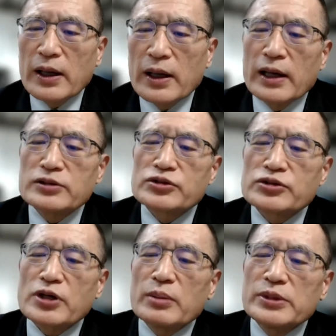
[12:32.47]
And
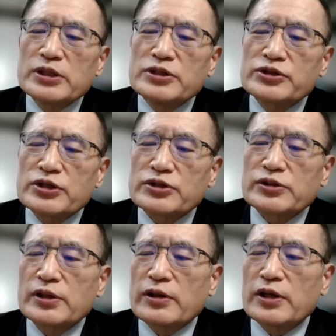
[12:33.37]
some insist
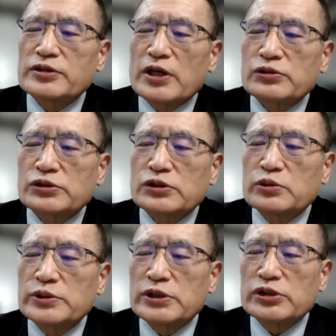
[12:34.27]
that South
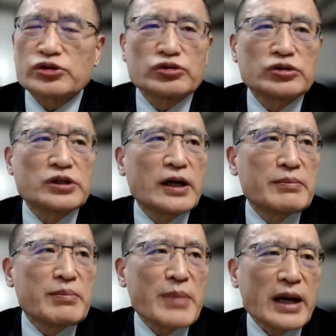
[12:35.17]
Korea should uh,
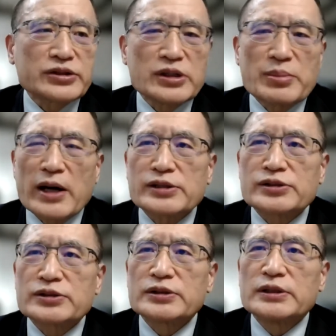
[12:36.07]

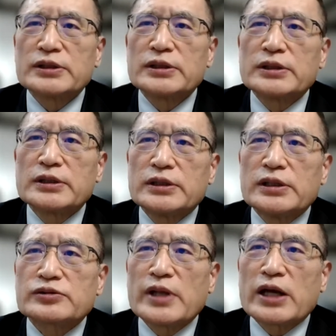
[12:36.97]
maximize
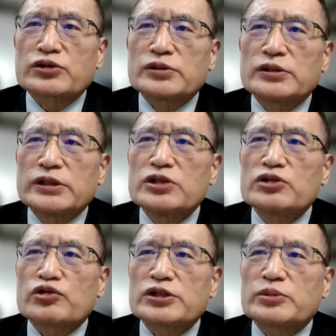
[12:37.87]
its national
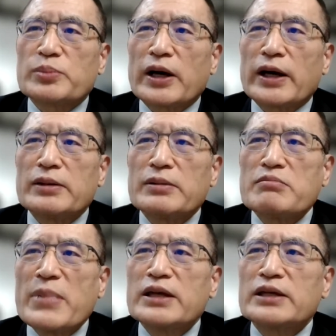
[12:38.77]
interest by
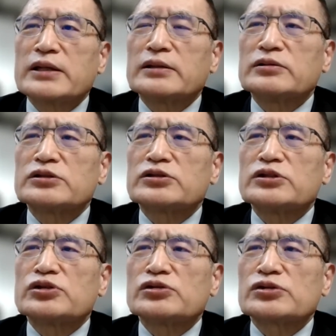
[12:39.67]
making
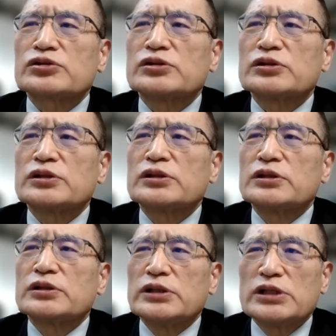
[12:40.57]
decisions
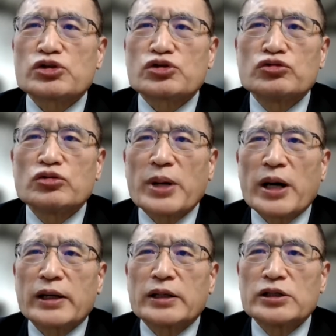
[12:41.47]
issue
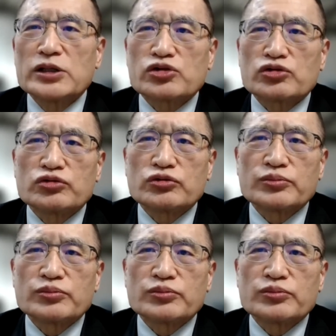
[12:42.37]
by issue.